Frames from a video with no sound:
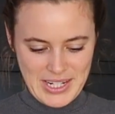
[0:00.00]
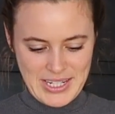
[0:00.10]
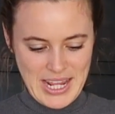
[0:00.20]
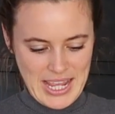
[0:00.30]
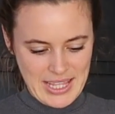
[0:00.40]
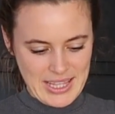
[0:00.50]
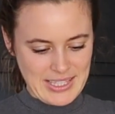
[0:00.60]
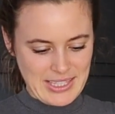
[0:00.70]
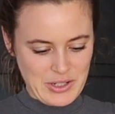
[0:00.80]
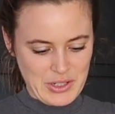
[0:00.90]
gonna take
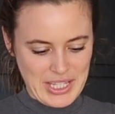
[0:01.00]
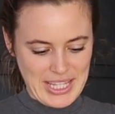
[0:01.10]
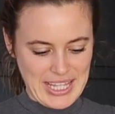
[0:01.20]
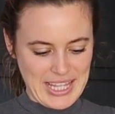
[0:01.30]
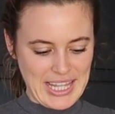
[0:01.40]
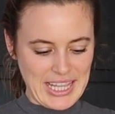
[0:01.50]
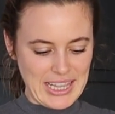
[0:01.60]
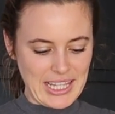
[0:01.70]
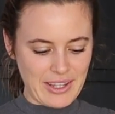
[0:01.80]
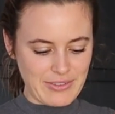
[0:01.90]
these little
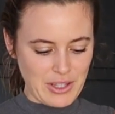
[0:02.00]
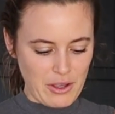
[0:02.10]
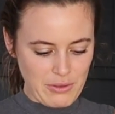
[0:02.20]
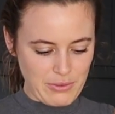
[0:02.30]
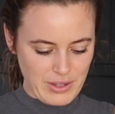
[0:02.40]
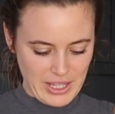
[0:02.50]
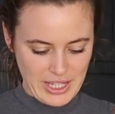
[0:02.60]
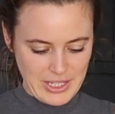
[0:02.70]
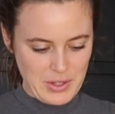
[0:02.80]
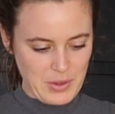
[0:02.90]
leaves off, I
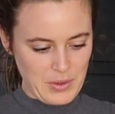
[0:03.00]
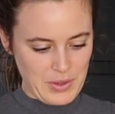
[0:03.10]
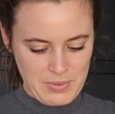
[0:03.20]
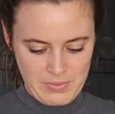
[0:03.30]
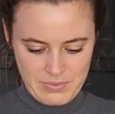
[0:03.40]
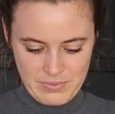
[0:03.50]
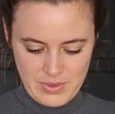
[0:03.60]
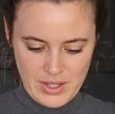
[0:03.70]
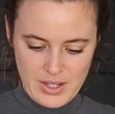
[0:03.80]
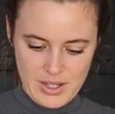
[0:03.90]
like to call them.
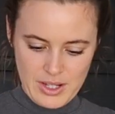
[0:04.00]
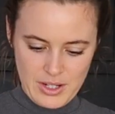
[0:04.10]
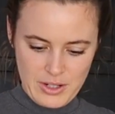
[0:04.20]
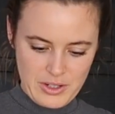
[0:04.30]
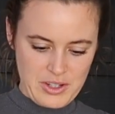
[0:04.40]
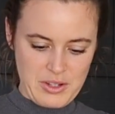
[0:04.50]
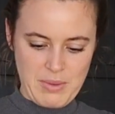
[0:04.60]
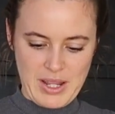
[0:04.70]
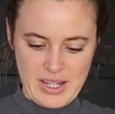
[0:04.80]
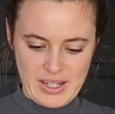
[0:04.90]
Not too
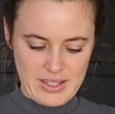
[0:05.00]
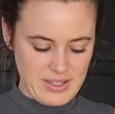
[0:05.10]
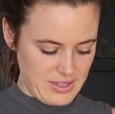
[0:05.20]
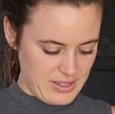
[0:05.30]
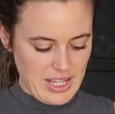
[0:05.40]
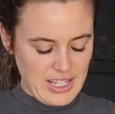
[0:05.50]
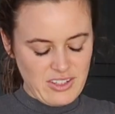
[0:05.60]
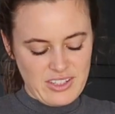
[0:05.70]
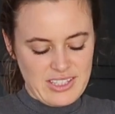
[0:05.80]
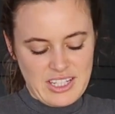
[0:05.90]
many. It's
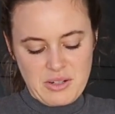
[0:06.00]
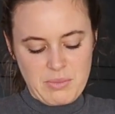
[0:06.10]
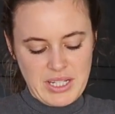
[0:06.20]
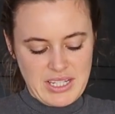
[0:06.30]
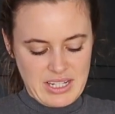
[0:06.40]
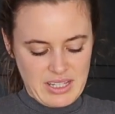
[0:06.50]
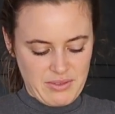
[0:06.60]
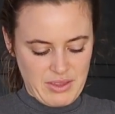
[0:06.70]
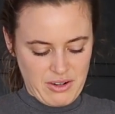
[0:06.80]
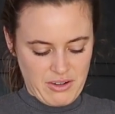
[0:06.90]
not such a big deal
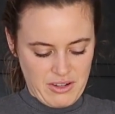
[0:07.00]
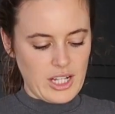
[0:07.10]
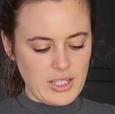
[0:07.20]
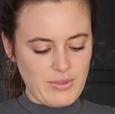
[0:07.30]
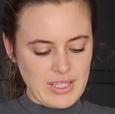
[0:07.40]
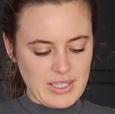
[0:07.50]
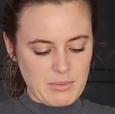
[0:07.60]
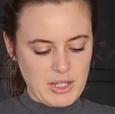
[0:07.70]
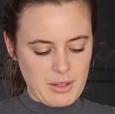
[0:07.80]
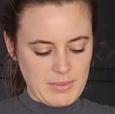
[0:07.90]
if they're on. I just find
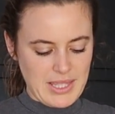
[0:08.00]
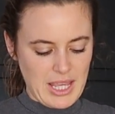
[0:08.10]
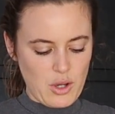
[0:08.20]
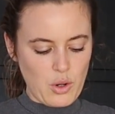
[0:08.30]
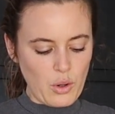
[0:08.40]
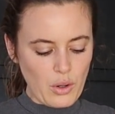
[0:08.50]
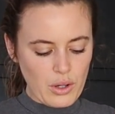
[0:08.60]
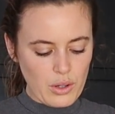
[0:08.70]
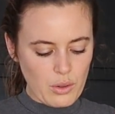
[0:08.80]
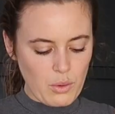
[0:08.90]
sometimes they
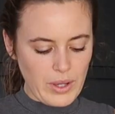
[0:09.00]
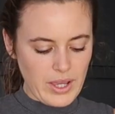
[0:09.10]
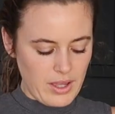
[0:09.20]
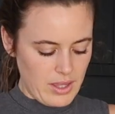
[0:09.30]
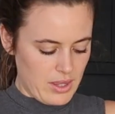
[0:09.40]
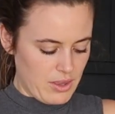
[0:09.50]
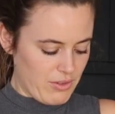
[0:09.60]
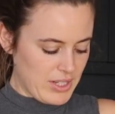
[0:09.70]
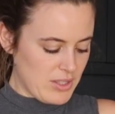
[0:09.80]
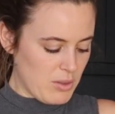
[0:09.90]
cook quicker than the
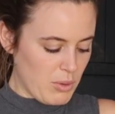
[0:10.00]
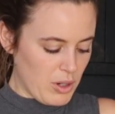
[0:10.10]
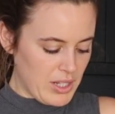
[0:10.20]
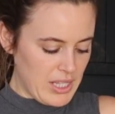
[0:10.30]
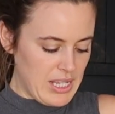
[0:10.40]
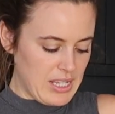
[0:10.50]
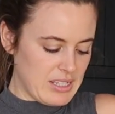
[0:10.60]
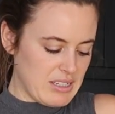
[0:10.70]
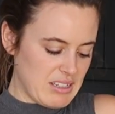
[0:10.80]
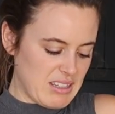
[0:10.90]
rest of the broccoli
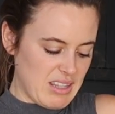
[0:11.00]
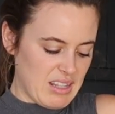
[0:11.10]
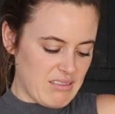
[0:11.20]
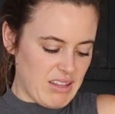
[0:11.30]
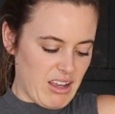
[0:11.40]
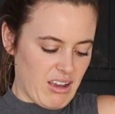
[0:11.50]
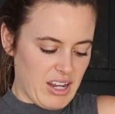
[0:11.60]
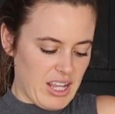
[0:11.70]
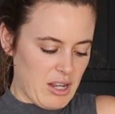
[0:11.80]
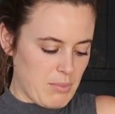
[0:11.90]
and then they
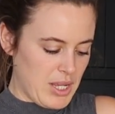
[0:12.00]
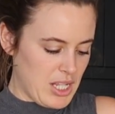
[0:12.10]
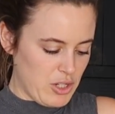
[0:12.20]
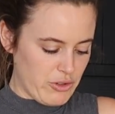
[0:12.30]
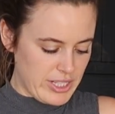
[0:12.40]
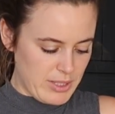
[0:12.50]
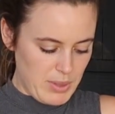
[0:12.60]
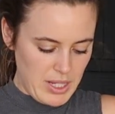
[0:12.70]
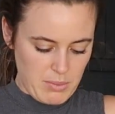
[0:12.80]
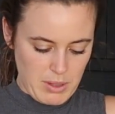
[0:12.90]
kind of get a bit
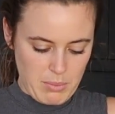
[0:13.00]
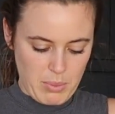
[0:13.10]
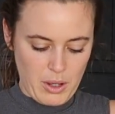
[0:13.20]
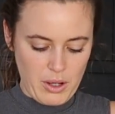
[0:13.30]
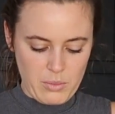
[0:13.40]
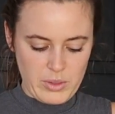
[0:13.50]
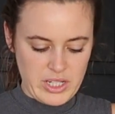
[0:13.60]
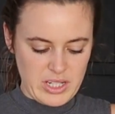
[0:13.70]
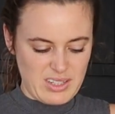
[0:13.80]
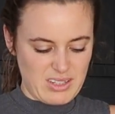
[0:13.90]
crispy and a bit burnt,
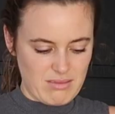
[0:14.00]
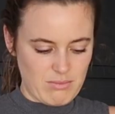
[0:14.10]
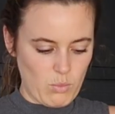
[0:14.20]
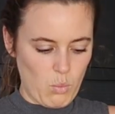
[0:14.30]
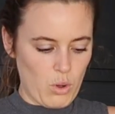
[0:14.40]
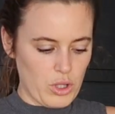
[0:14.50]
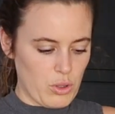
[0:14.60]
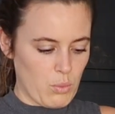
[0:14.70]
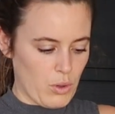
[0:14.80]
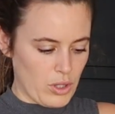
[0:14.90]
which isn't what
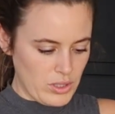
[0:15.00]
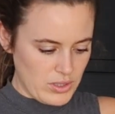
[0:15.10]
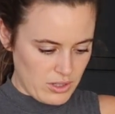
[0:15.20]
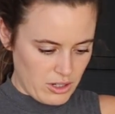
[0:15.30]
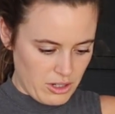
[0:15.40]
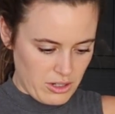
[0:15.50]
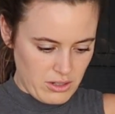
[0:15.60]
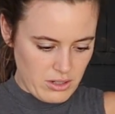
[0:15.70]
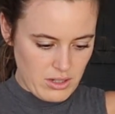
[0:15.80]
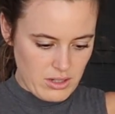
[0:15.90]
you want. So
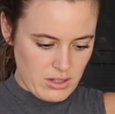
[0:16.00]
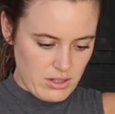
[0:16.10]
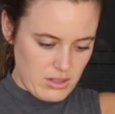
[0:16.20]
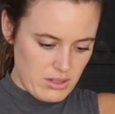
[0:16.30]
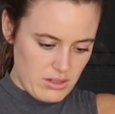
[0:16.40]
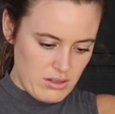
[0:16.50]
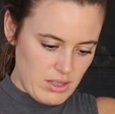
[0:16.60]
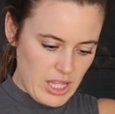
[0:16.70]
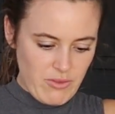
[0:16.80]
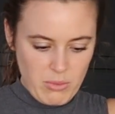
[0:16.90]

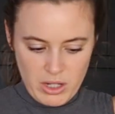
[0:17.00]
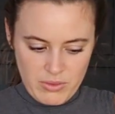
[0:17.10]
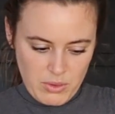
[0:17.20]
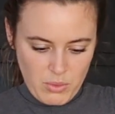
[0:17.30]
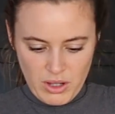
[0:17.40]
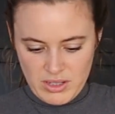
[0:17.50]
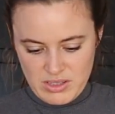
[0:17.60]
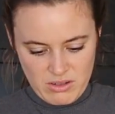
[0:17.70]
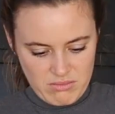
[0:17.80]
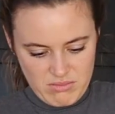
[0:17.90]
leave them on if you want,
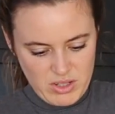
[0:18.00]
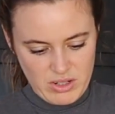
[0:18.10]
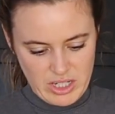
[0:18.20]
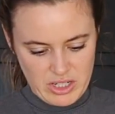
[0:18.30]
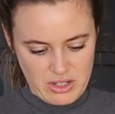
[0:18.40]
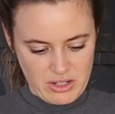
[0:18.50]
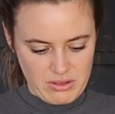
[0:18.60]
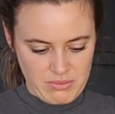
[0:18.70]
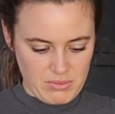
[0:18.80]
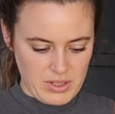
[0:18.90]
it's not an
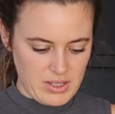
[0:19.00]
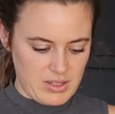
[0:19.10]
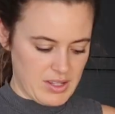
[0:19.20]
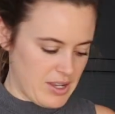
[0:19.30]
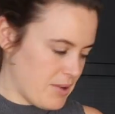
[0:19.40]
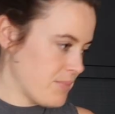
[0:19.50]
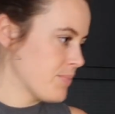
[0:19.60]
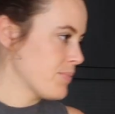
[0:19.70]
issue, but yeah.